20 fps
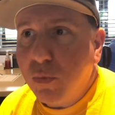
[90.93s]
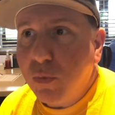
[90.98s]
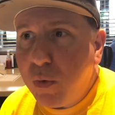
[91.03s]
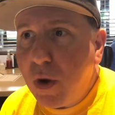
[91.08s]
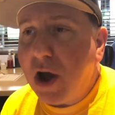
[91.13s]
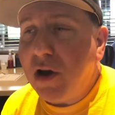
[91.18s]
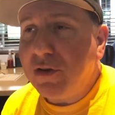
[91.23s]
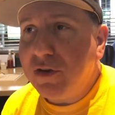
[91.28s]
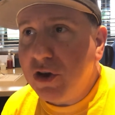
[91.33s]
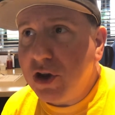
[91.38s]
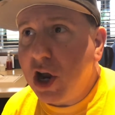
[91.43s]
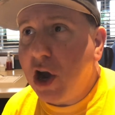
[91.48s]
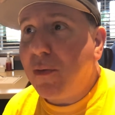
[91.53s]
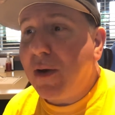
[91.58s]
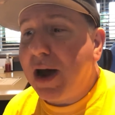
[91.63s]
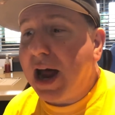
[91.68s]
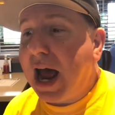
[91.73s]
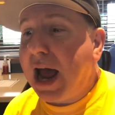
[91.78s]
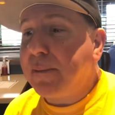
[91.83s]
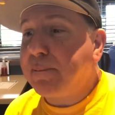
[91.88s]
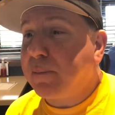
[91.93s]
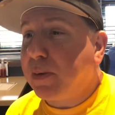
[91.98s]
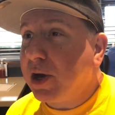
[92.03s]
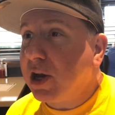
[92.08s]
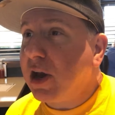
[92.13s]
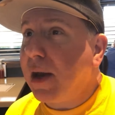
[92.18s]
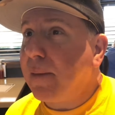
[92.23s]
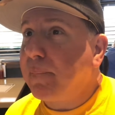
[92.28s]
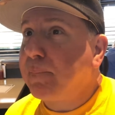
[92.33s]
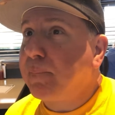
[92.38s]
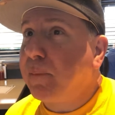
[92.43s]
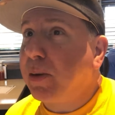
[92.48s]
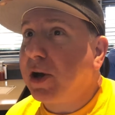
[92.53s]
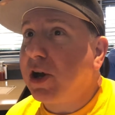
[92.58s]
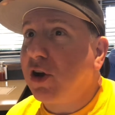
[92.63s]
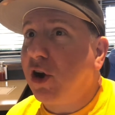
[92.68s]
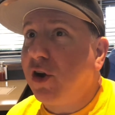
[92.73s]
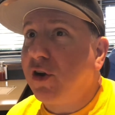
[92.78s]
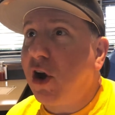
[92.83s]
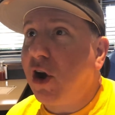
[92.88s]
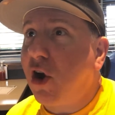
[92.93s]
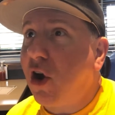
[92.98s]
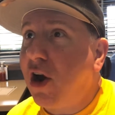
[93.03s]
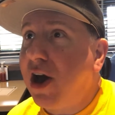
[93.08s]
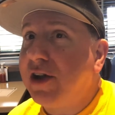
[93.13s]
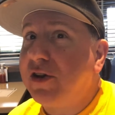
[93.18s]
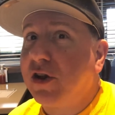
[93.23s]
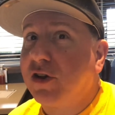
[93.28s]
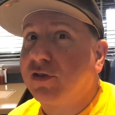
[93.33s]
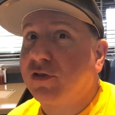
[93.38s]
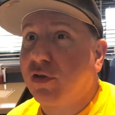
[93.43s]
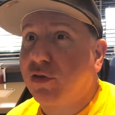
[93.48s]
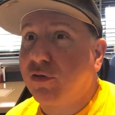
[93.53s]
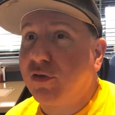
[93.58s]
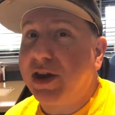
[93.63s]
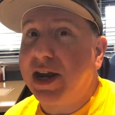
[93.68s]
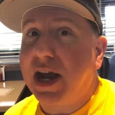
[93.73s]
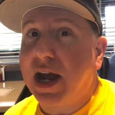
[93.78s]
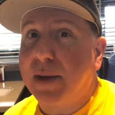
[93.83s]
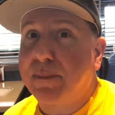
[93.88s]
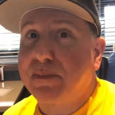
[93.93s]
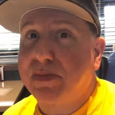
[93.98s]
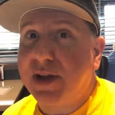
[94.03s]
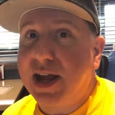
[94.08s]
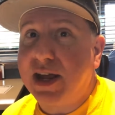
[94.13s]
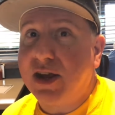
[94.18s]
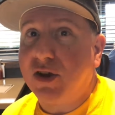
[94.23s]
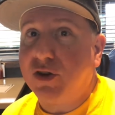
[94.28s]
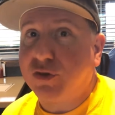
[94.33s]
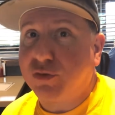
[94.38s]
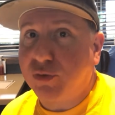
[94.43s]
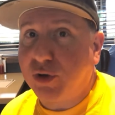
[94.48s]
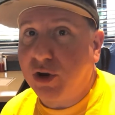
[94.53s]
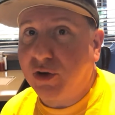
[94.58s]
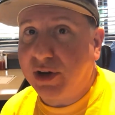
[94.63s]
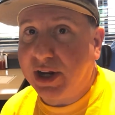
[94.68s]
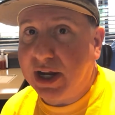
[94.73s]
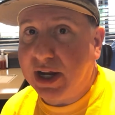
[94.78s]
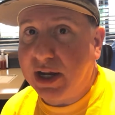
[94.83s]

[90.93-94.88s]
Well, you know what? I put it on those three players, really.